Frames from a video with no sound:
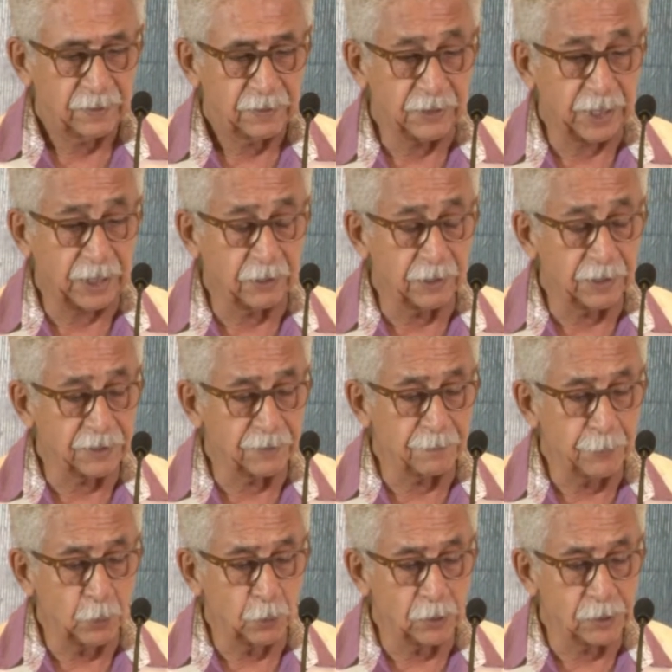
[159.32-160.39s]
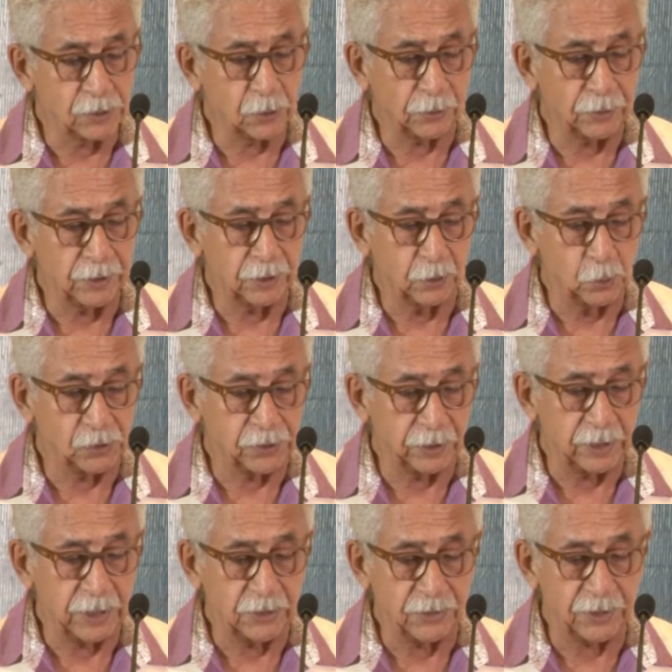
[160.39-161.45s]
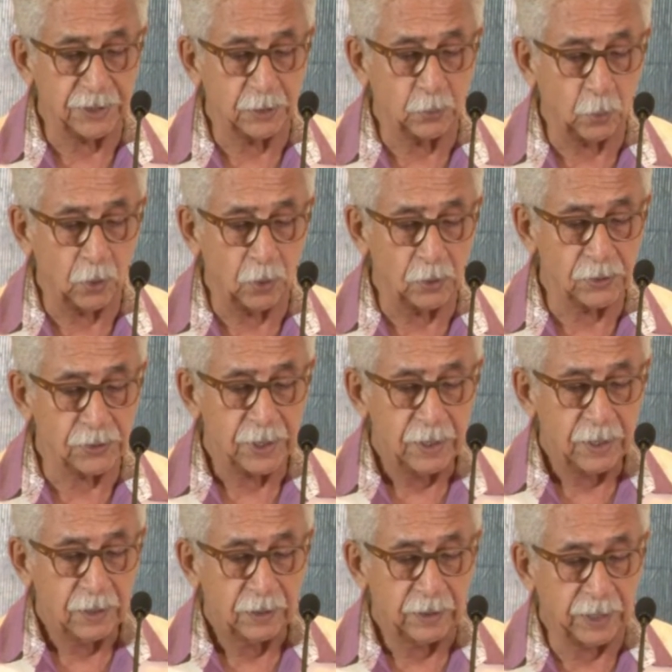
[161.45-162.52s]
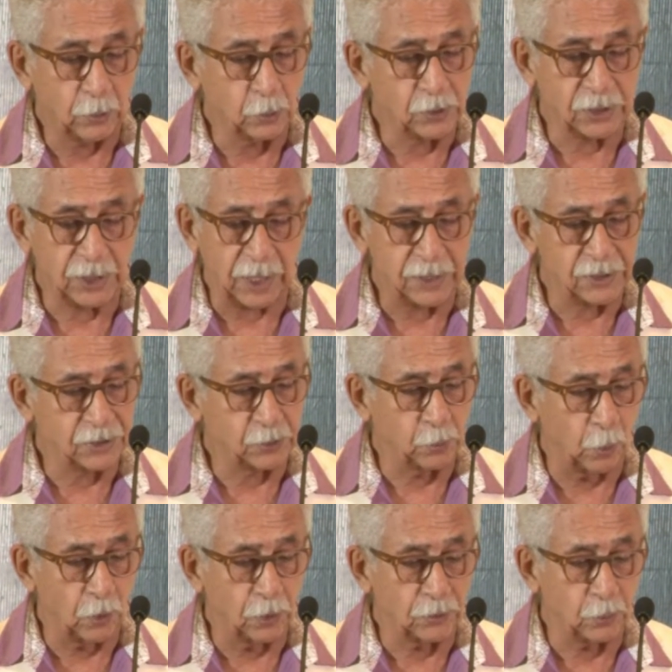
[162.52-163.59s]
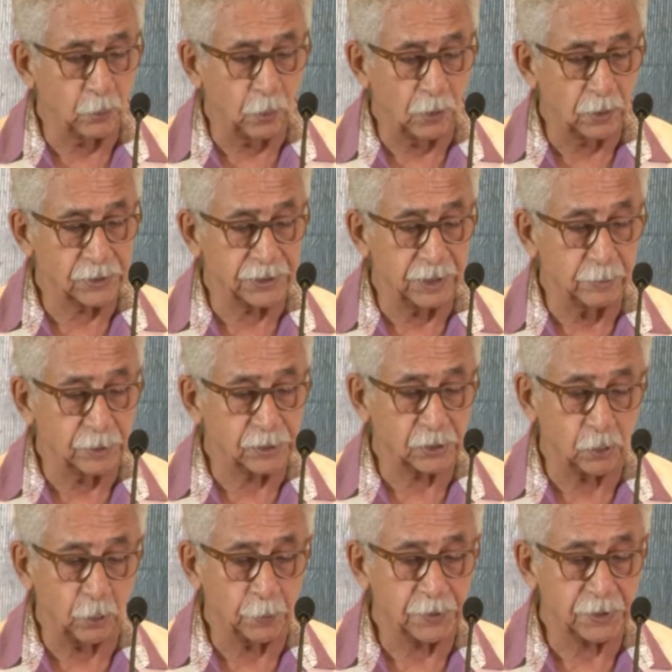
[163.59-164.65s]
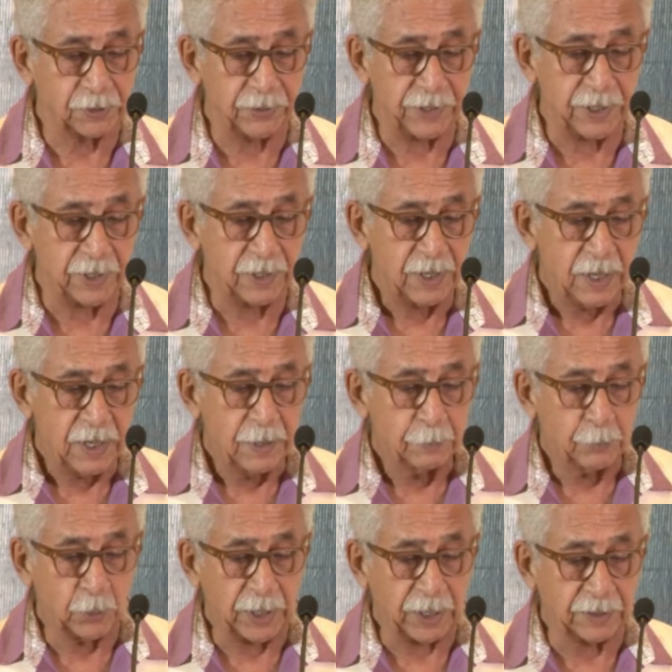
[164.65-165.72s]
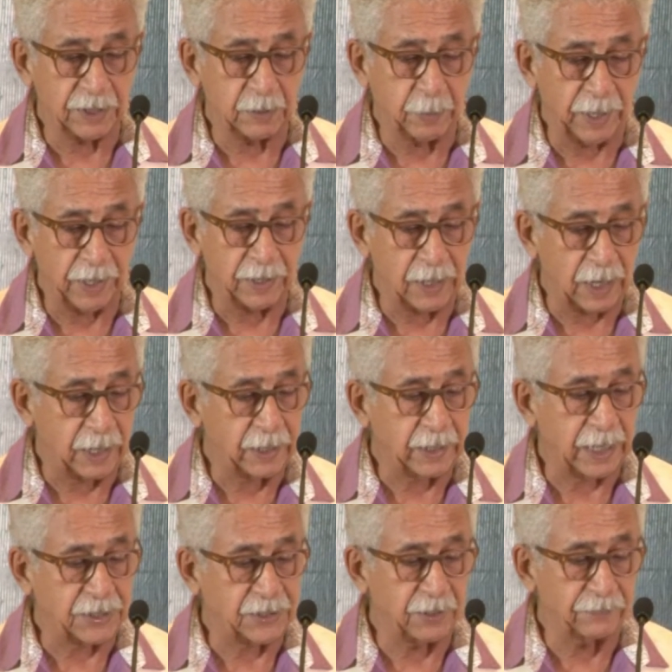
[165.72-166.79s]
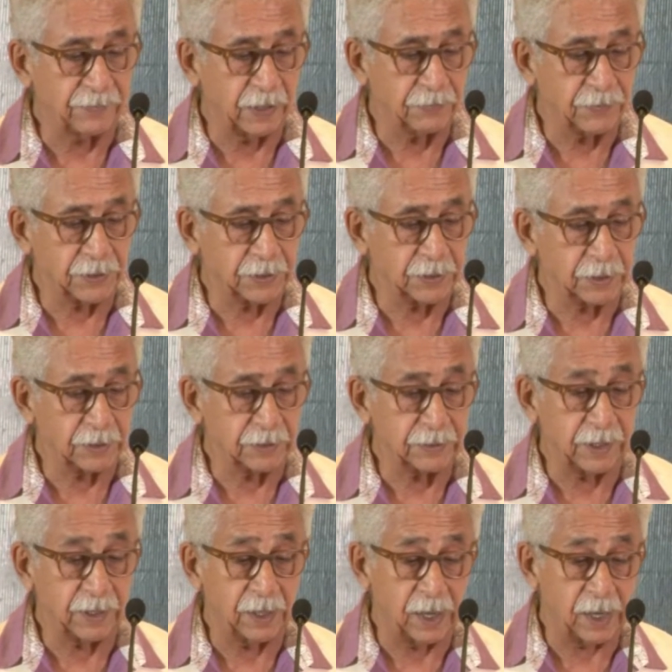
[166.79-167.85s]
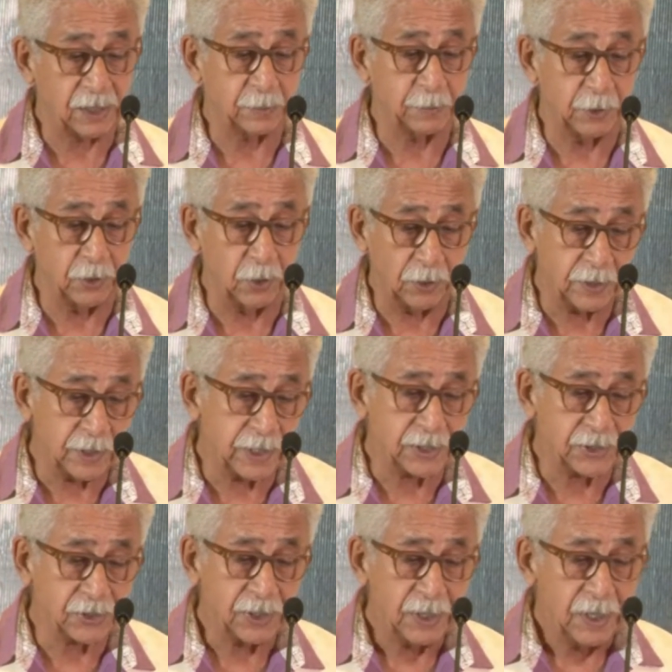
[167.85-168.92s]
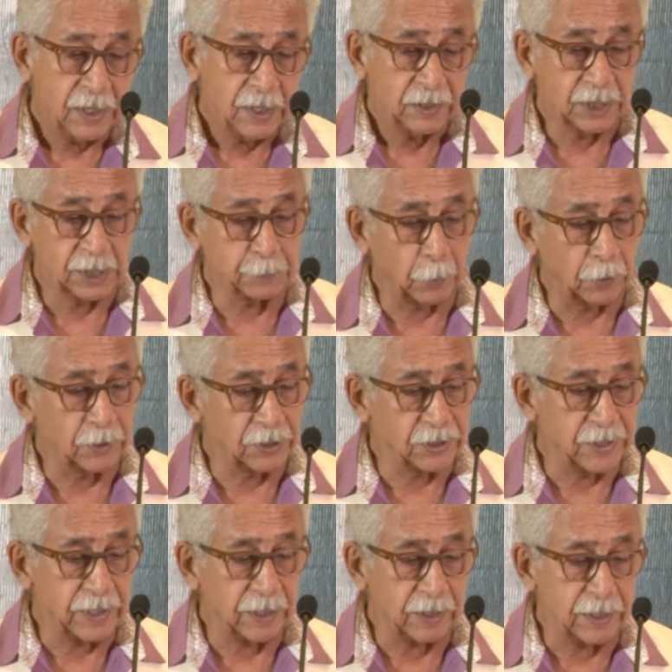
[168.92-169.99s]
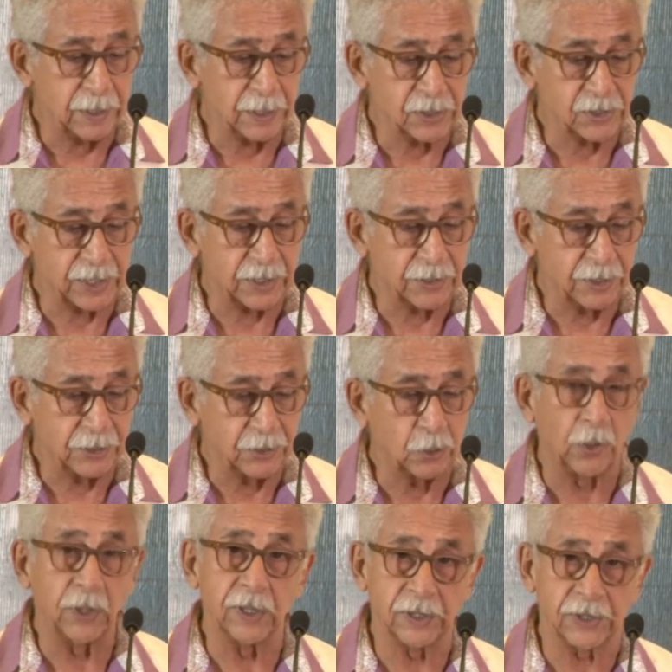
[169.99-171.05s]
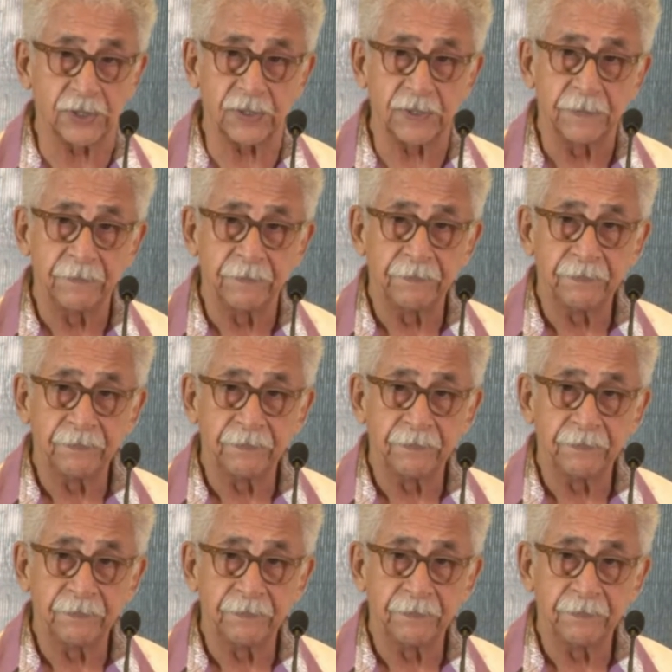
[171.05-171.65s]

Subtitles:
The decorative murals on the acoustically treated walls, the outsized wall-to-wall cinemascope screen protected by an eye-catching velvet curtain, and last but not least, the spotlessly clean and scented toilets.